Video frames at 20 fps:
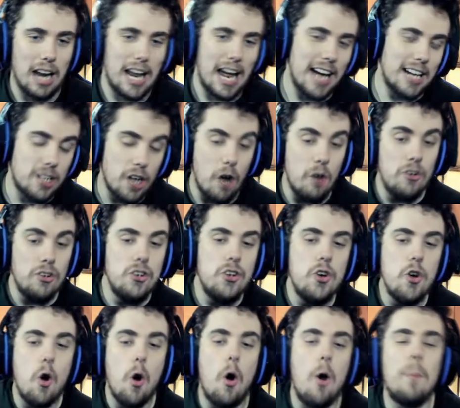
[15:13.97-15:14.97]
I don't
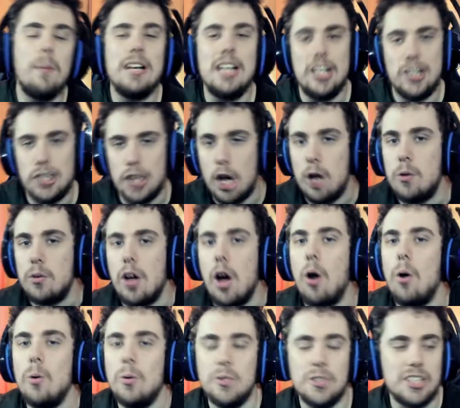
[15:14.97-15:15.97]
normally show
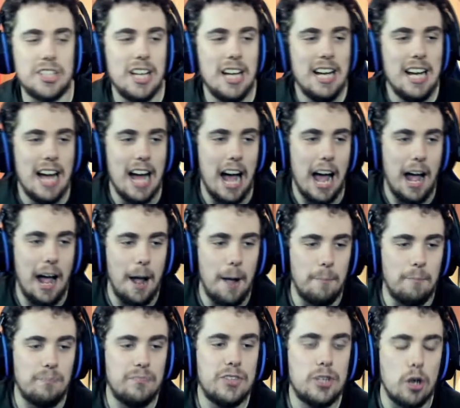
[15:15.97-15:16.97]
goals
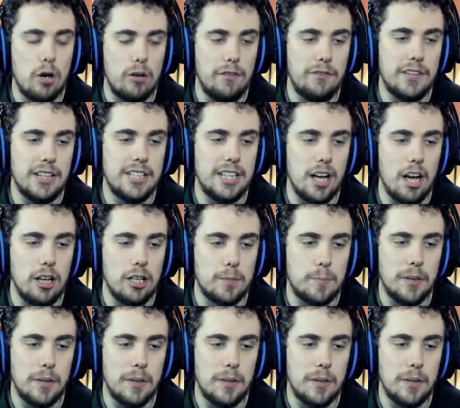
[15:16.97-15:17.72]
during videos,